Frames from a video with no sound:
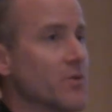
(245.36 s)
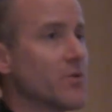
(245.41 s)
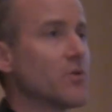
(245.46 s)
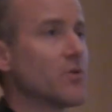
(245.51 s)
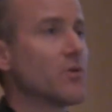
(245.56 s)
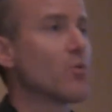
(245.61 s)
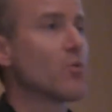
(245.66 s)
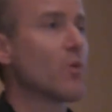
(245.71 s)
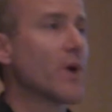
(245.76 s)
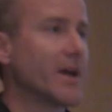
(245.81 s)
through
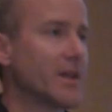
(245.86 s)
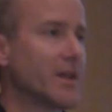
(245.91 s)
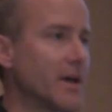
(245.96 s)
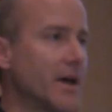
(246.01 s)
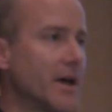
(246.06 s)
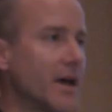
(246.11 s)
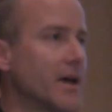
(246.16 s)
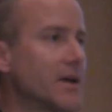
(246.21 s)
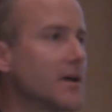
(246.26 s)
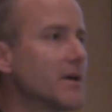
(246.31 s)
the right
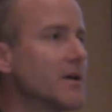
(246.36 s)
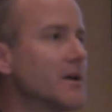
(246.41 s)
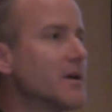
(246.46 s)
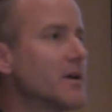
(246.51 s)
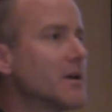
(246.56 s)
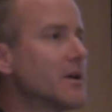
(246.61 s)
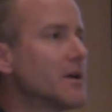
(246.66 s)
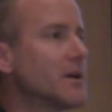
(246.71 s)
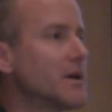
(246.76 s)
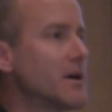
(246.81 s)
leg.
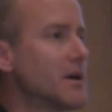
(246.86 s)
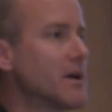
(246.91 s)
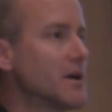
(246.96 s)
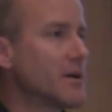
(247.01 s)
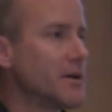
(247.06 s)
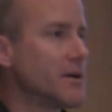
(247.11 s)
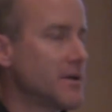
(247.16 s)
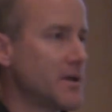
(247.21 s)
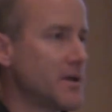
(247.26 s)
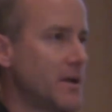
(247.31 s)

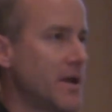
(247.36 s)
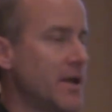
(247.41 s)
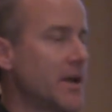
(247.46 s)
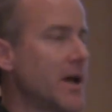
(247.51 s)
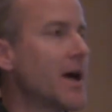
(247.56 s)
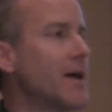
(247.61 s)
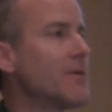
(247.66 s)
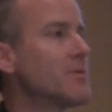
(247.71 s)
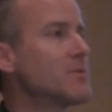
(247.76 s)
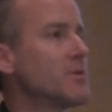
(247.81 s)

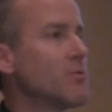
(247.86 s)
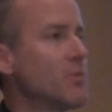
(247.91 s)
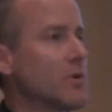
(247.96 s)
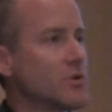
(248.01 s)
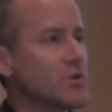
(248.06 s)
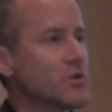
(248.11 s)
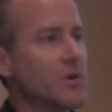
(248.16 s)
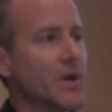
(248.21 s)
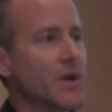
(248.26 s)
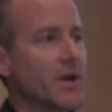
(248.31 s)
We were
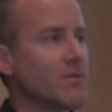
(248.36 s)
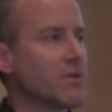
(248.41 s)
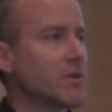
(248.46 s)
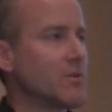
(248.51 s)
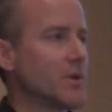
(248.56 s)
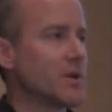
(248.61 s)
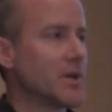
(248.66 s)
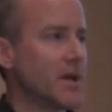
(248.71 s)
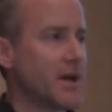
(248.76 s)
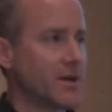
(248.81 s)
doing everything
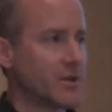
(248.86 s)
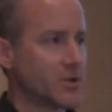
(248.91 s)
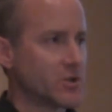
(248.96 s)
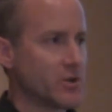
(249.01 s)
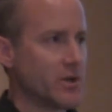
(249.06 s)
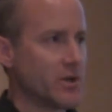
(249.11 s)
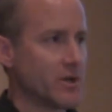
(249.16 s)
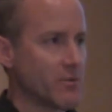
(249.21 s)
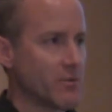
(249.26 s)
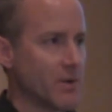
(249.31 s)
we can to
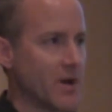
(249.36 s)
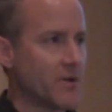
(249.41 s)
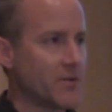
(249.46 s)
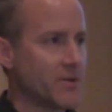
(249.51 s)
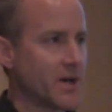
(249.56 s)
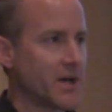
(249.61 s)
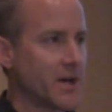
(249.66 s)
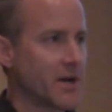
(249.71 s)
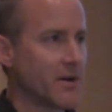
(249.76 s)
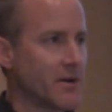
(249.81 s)
treat around
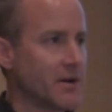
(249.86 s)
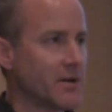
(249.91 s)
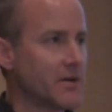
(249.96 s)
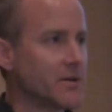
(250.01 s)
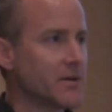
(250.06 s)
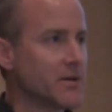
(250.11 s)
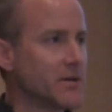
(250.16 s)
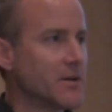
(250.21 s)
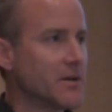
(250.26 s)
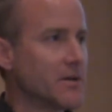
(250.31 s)
that
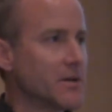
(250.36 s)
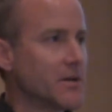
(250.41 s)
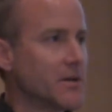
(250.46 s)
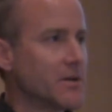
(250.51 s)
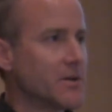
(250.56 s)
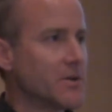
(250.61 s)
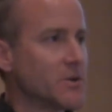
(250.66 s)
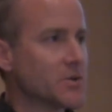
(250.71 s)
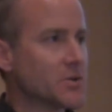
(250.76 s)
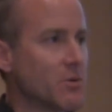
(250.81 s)
area.
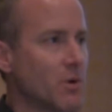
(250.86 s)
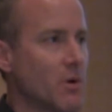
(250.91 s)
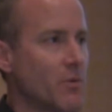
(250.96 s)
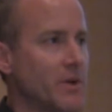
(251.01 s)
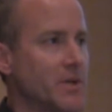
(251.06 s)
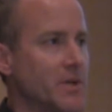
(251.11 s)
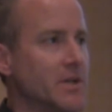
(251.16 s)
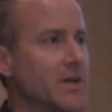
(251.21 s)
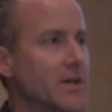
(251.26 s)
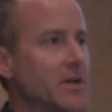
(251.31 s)
So what
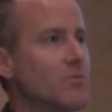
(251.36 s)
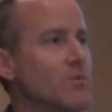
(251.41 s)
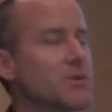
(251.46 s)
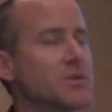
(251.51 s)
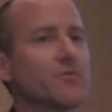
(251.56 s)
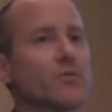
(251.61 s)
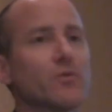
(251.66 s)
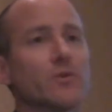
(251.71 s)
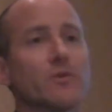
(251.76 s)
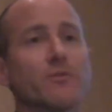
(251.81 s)
we did
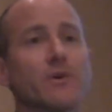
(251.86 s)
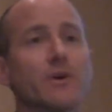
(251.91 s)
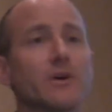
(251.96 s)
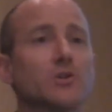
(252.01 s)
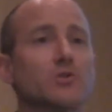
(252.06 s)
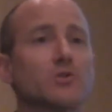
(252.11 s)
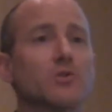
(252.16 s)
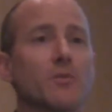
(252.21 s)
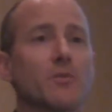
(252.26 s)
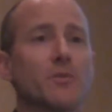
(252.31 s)
was, for a very
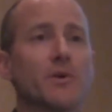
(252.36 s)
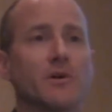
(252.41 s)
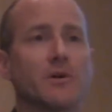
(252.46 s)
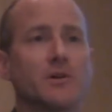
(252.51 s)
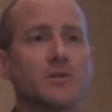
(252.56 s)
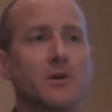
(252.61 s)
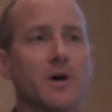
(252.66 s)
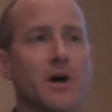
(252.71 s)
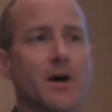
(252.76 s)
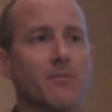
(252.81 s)
short
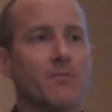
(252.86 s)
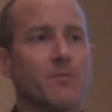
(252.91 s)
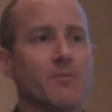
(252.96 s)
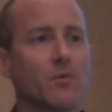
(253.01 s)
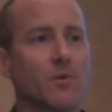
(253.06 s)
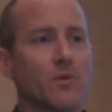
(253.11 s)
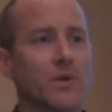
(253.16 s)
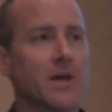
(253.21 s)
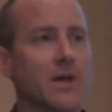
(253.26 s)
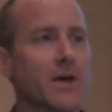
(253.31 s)
period of time,
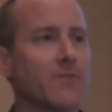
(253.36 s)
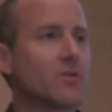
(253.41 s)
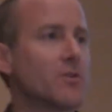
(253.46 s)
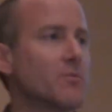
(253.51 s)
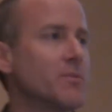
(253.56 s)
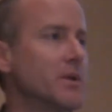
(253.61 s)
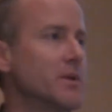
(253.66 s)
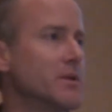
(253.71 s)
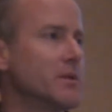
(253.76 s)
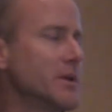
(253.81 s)
we left
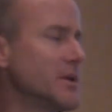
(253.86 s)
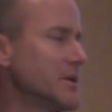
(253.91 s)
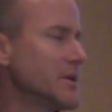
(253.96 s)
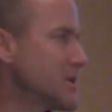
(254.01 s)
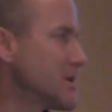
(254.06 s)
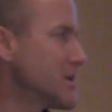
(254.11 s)
him he's